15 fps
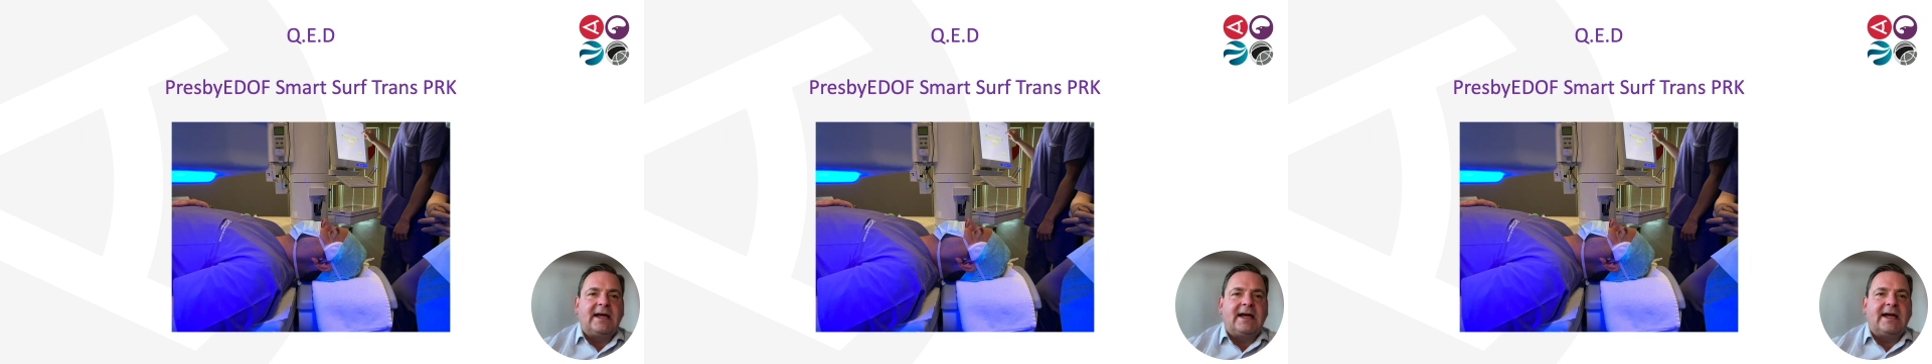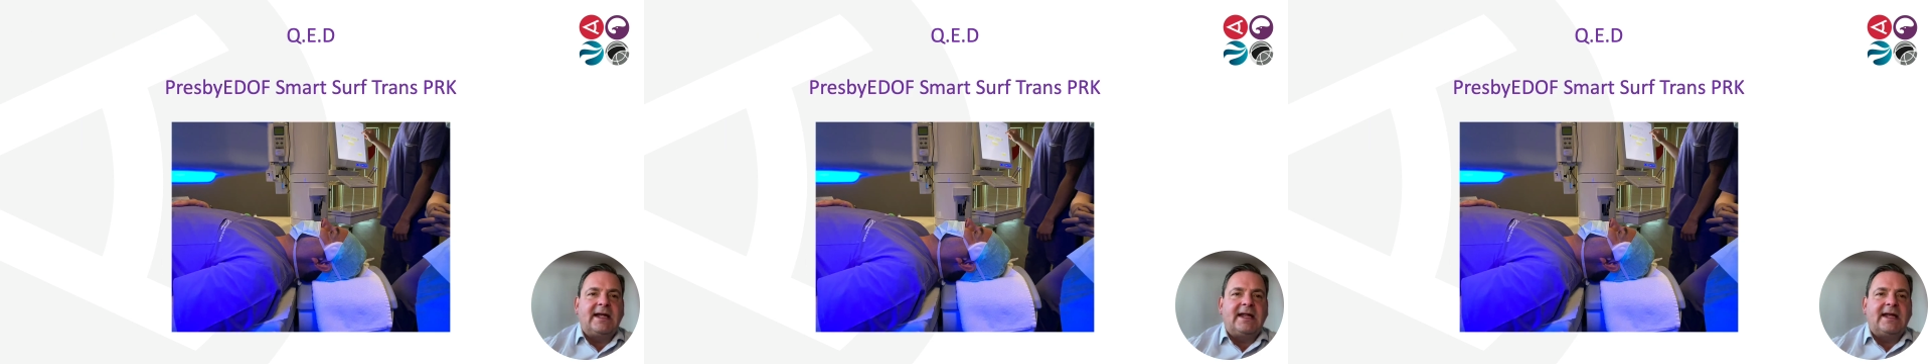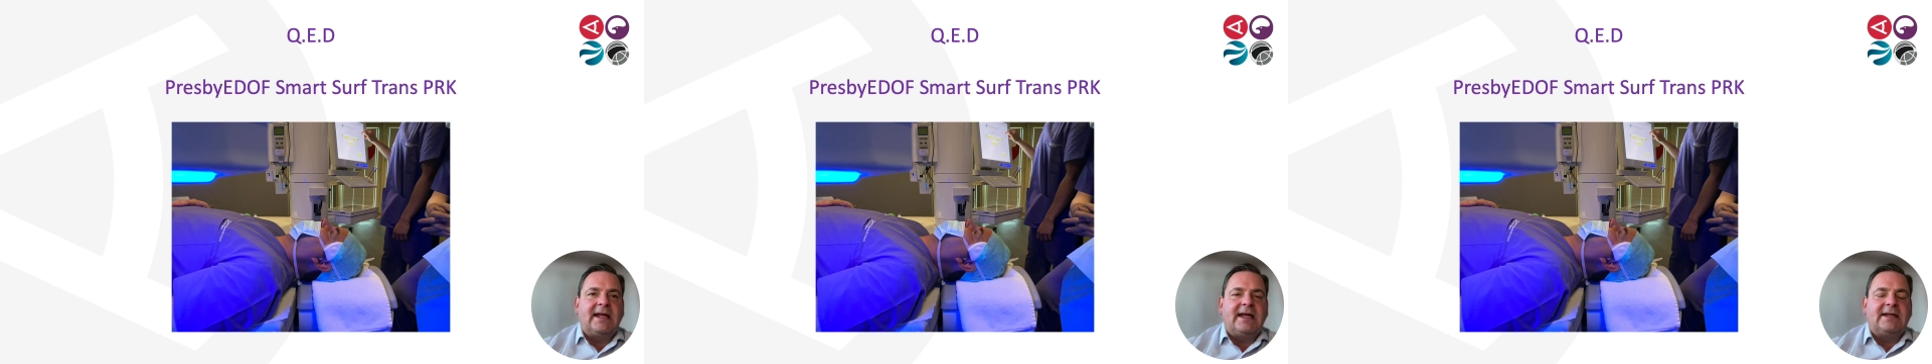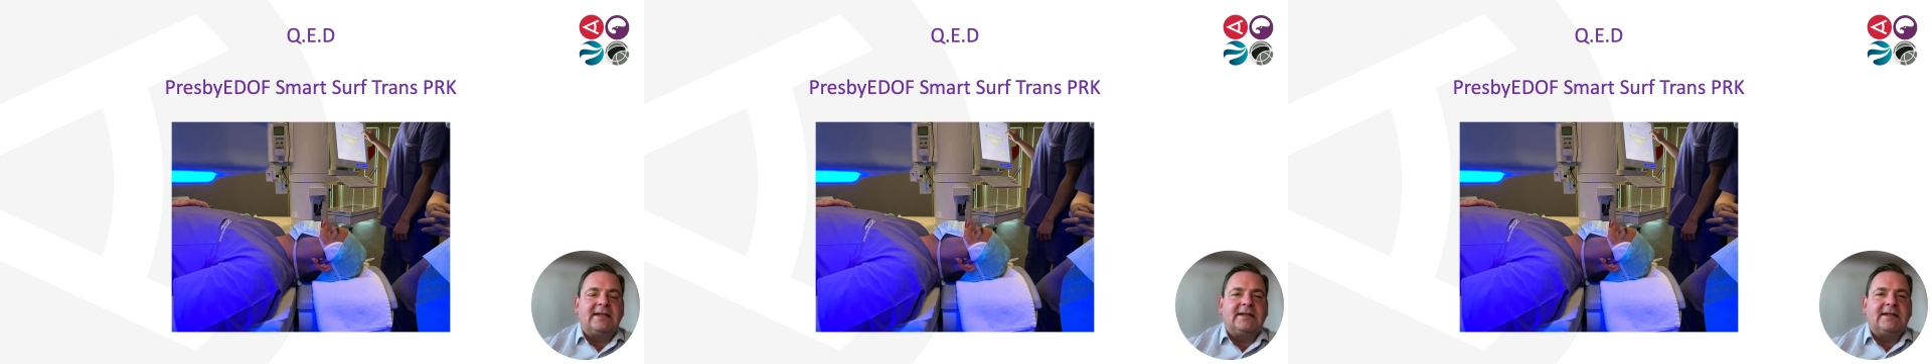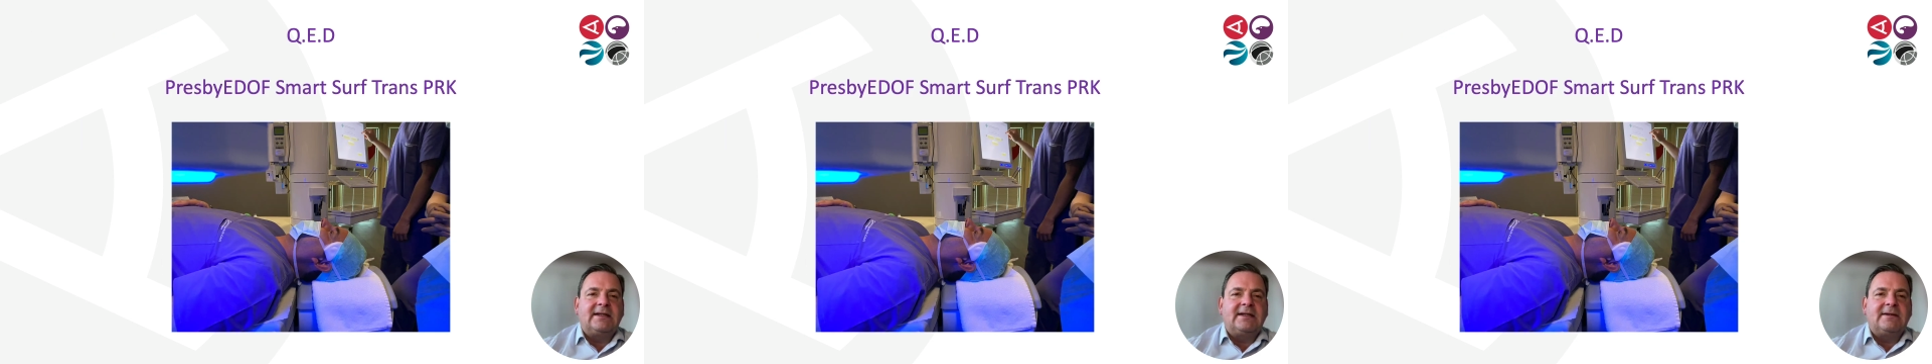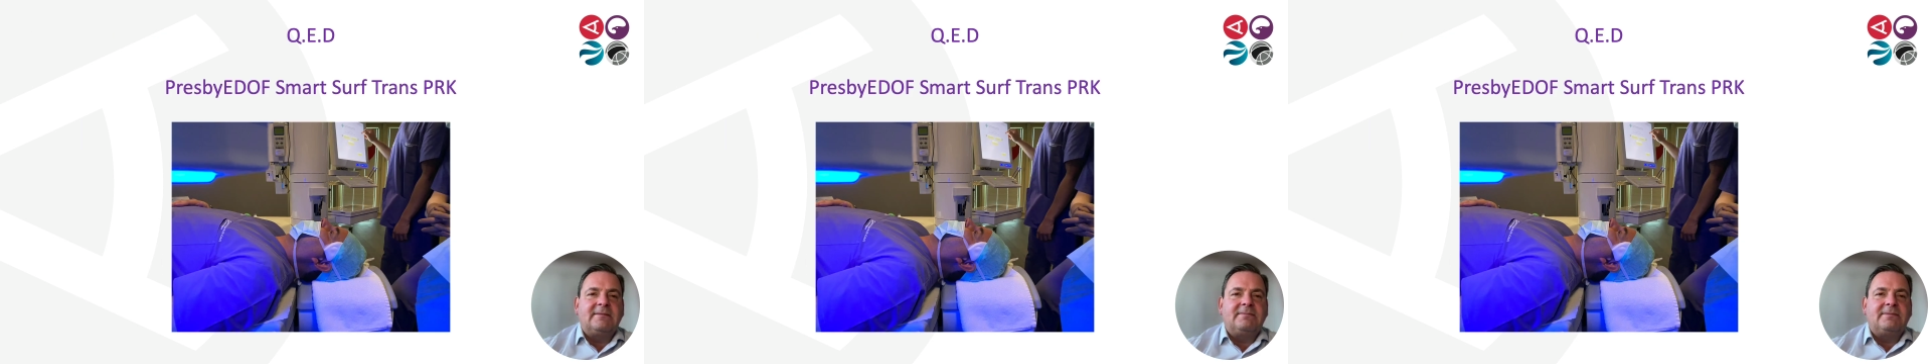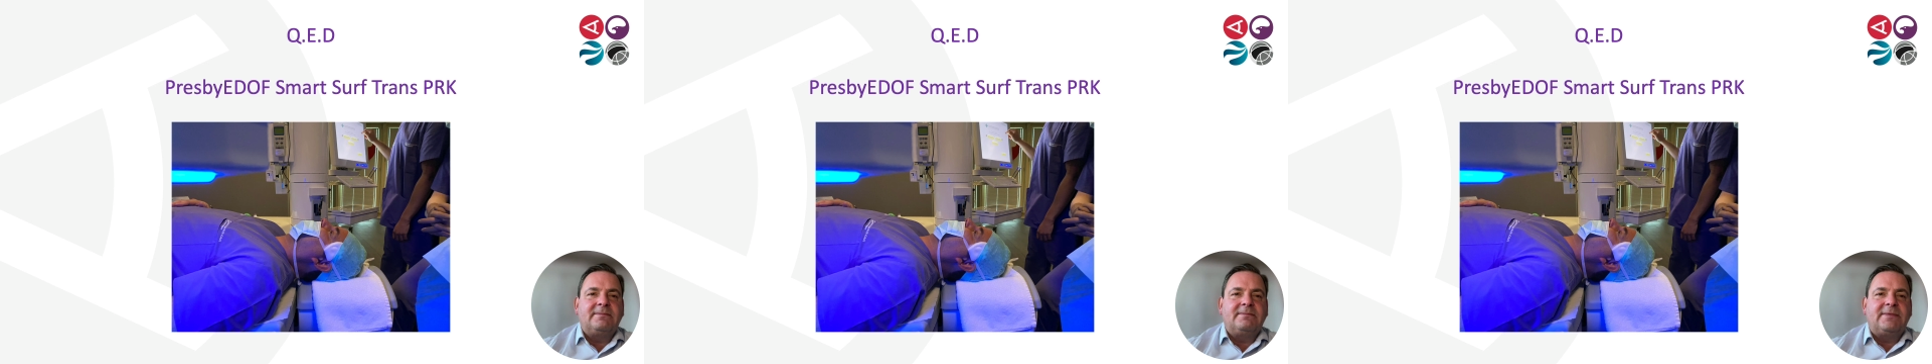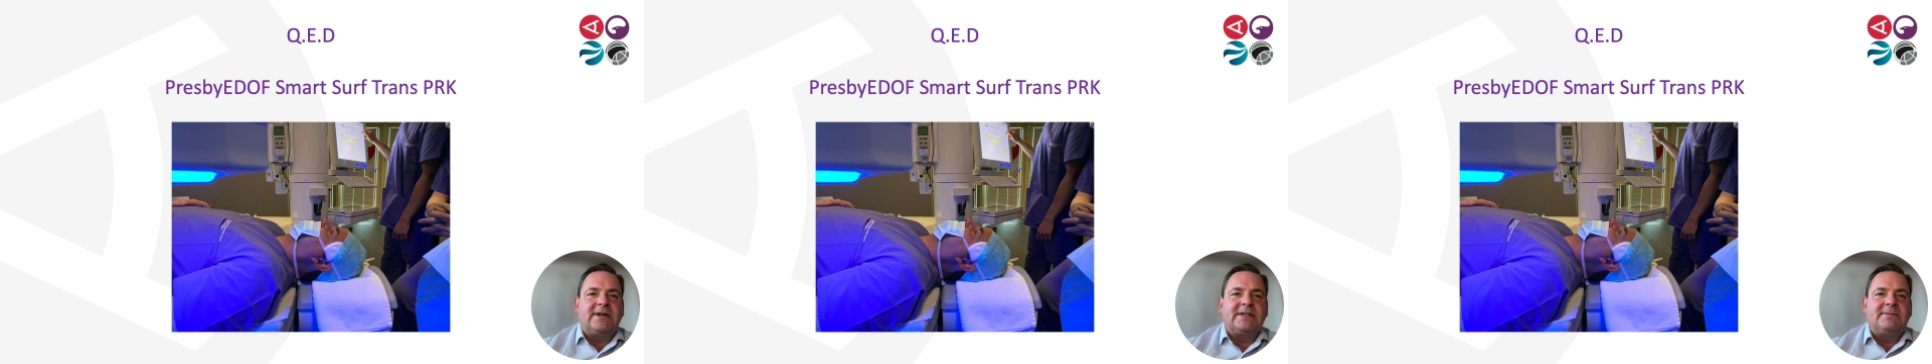I had
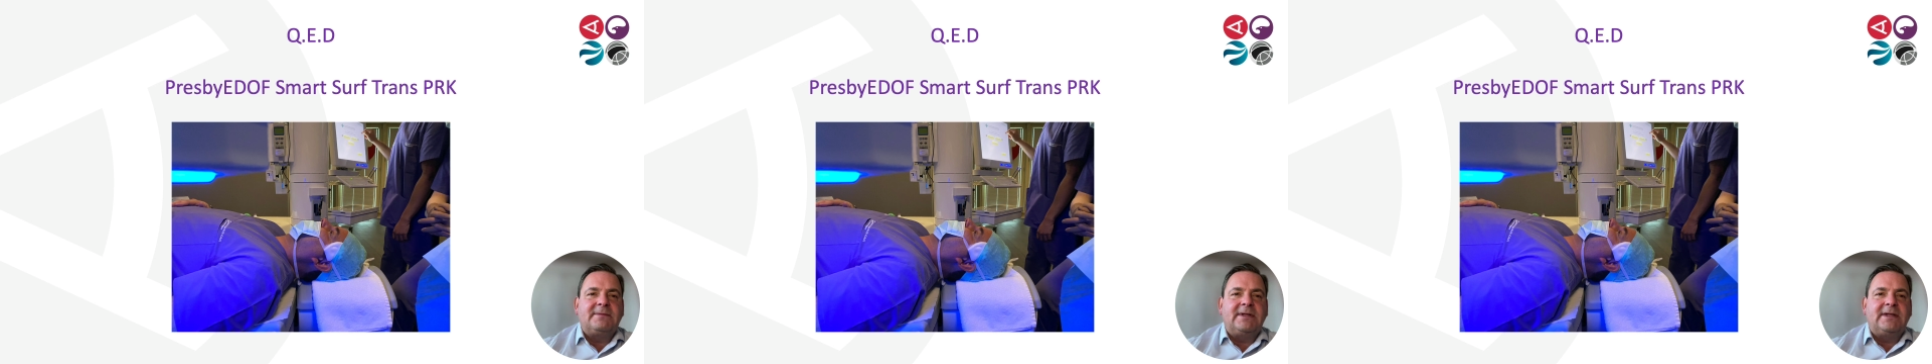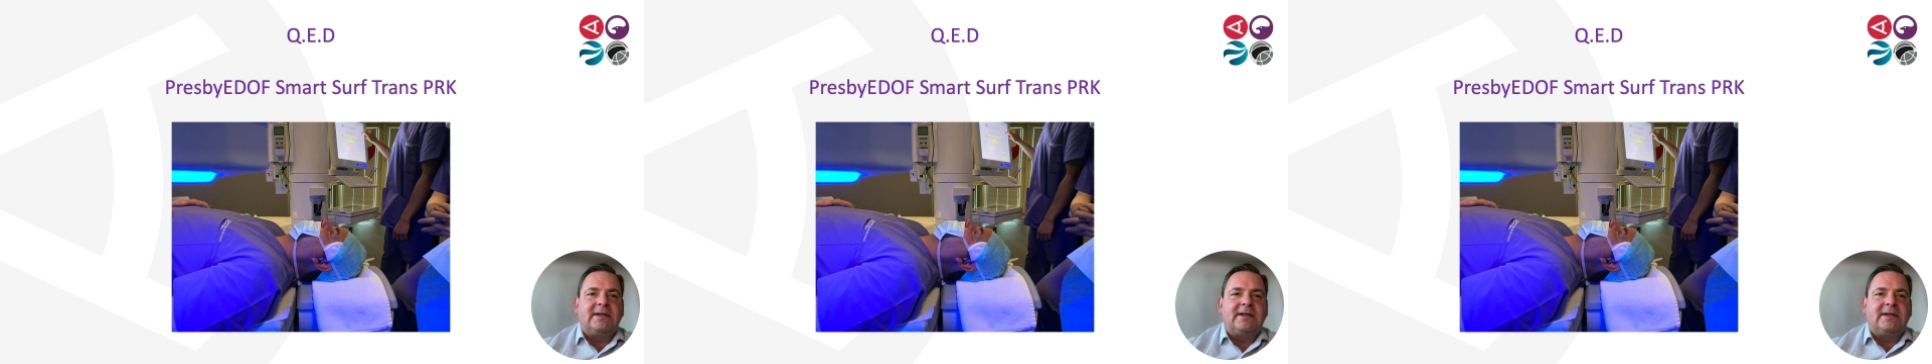Presby